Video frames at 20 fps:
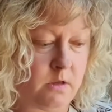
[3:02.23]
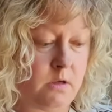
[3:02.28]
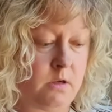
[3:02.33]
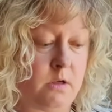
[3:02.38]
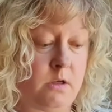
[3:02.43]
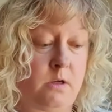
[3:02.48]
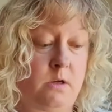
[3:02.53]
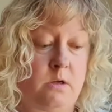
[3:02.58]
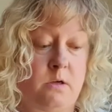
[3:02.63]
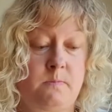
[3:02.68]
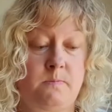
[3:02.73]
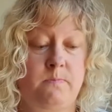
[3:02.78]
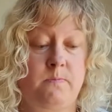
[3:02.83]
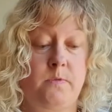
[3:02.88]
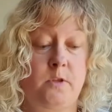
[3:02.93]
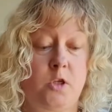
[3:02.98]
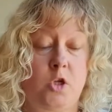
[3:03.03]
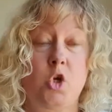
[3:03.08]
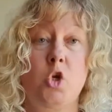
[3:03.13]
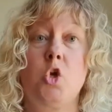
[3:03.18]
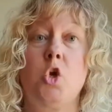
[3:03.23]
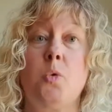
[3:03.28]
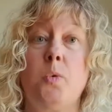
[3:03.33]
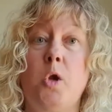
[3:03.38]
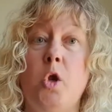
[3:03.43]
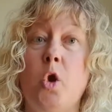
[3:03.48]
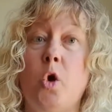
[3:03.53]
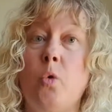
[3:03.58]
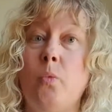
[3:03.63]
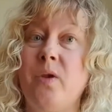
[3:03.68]
Oh, here we
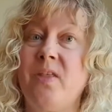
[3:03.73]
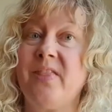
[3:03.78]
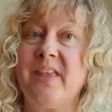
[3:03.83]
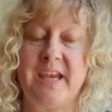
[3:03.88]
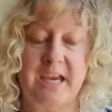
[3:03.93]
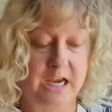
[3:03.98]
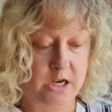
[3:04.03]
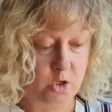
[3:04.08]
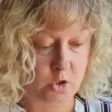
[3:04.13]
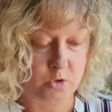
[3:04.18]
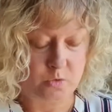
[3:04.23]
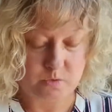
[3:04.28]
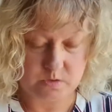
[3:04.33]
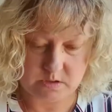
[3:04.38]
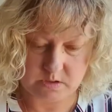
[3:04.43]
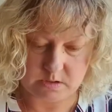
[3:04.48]
go with the yellow.